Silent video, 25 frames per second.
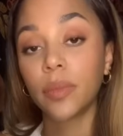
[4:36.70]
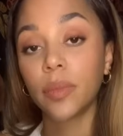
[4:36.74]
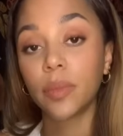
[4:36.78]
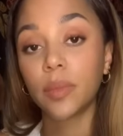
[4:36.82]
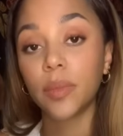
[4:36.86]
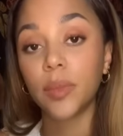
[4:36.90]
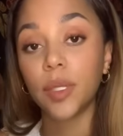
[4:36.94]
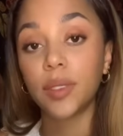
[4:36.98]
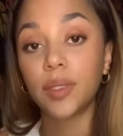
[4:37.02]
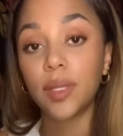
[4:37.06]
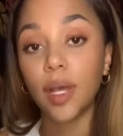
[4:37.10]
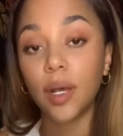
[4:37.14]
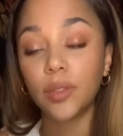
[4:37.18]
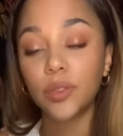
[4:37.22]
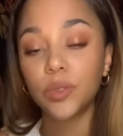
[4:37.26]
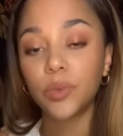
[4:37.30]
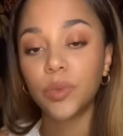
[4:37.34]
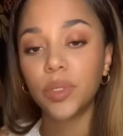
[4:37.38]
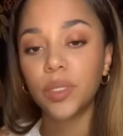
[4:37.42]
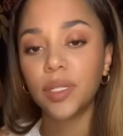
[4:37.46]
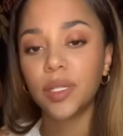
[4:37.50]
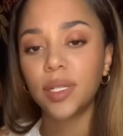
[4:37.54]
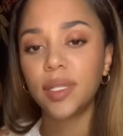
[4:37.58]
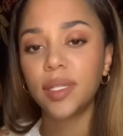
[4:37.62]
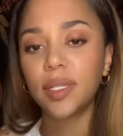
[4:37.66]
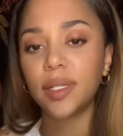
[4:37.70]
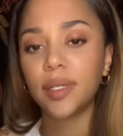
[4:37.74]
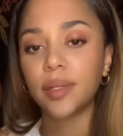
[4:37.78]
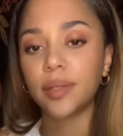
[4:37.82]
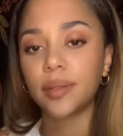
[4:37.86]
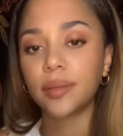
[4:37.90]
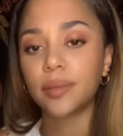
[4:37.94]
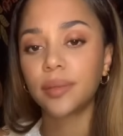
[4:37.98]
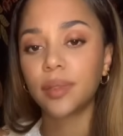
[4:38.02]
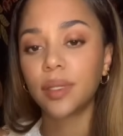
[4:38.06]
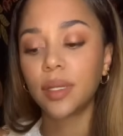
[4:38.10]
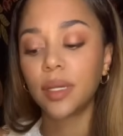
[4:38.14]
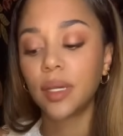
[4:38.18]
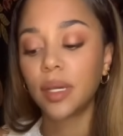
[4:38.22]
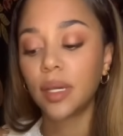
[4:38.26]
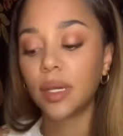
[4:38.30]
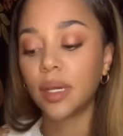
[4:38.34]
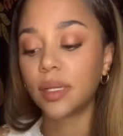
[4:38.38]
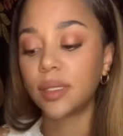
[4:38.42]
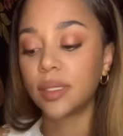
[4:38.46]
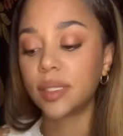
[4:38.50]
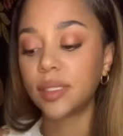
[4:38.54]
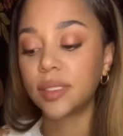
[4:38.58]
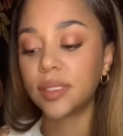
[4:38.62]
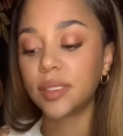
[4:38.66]
The doubt will clear.
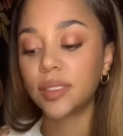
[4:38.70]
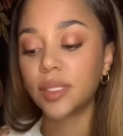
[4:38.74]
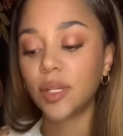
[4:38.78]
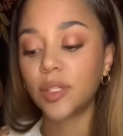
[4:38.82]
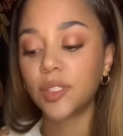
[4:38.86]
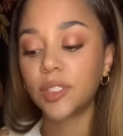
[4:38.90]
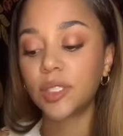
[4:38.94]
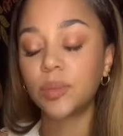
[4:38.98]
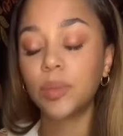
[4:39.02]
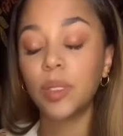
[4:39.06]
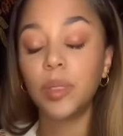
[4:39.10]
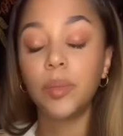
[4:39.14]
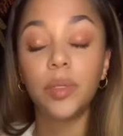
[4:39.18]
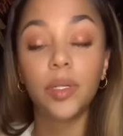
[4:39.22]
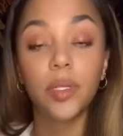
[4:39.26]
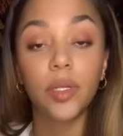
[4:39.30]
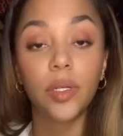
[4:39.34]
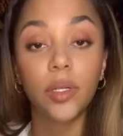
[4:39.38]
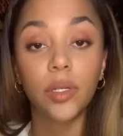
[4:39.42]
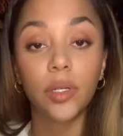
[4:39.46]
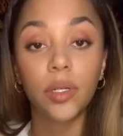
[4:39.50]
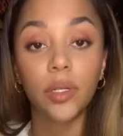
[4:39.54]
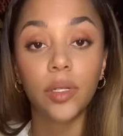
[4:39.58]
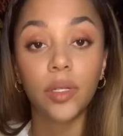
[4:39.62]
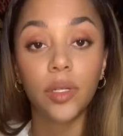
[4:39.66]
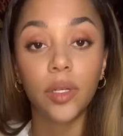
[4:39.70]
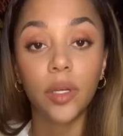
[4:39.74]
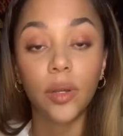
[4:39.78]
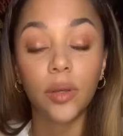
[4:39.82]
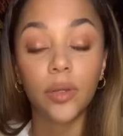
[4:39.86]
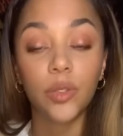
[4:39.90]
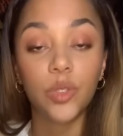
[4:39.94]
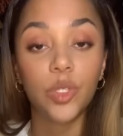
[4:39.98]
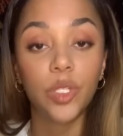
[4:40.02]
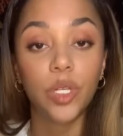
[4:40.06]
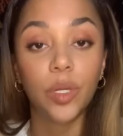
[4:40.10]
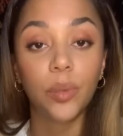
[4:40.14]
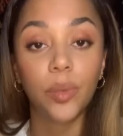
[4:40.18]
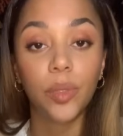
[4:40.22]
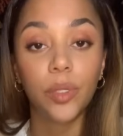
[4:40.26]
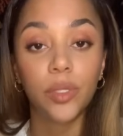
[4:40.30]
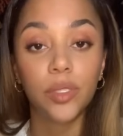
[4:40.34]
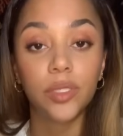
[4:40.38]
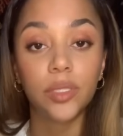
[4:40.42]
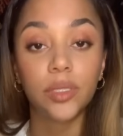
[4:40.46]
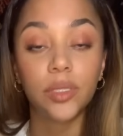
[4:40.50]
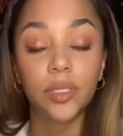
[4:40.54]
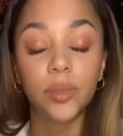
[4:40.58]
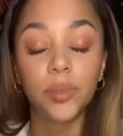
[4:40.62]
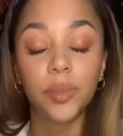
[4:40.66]
This is also maybe encouraging a
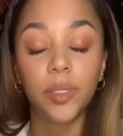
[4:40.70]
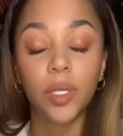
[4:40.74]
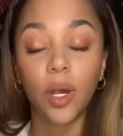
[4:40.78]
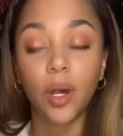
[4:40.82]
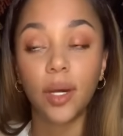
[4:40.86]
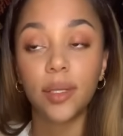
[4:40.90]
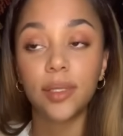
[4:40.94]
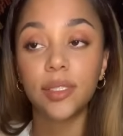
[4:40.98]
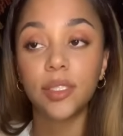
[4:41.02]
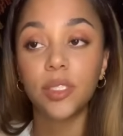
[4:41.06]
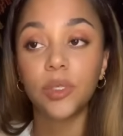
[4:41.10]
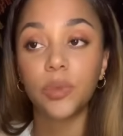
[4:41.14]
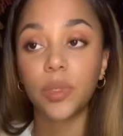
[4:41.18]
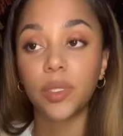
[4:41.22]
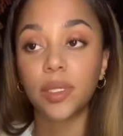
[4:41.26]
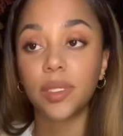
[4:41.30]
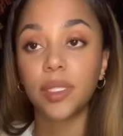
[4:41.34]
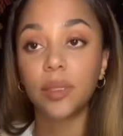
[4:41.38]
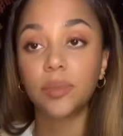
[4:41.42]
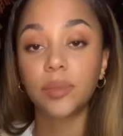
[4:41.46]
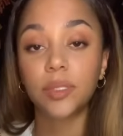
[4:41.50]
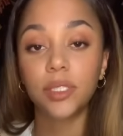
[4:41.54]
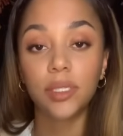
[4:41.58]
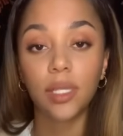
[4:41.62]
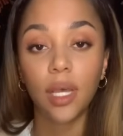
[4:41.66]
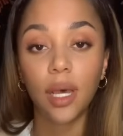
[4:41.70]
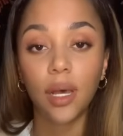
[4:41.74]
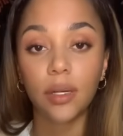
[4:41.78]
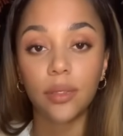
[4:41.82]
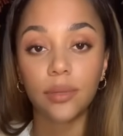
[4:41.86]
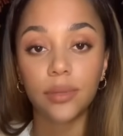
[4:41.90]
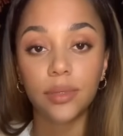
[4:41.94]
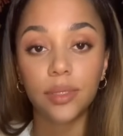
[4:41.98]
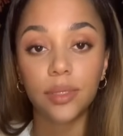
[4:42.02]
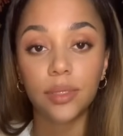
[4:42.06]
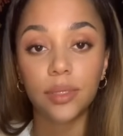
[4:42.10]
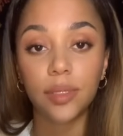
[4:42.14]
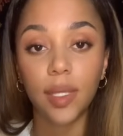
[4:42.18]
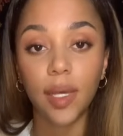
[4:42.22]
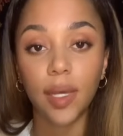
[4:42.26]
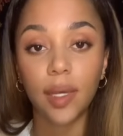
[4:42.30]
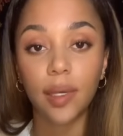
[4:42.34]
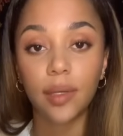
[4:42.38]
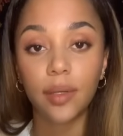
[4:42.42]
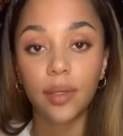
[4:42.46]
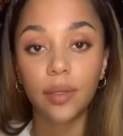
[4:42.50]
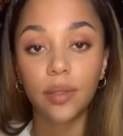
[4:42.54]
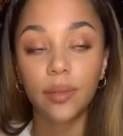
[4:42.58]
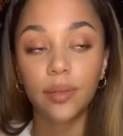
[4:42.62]
person to be honest with themselves. Like,